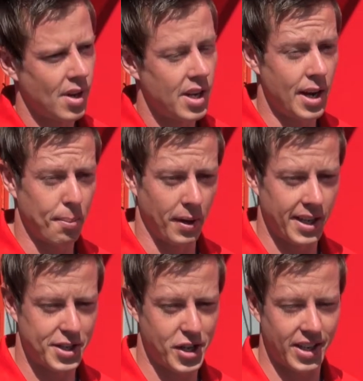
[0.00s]
Yeah,
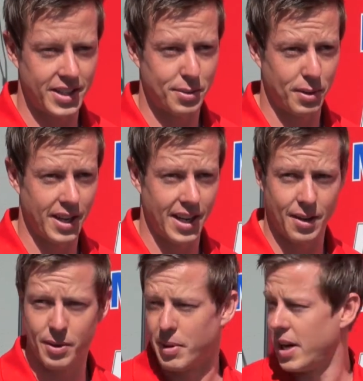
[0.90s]
plenty of changes. We
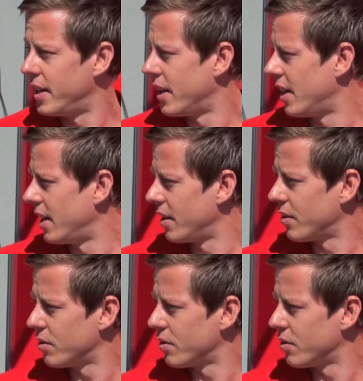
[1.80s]
uh, we made uh,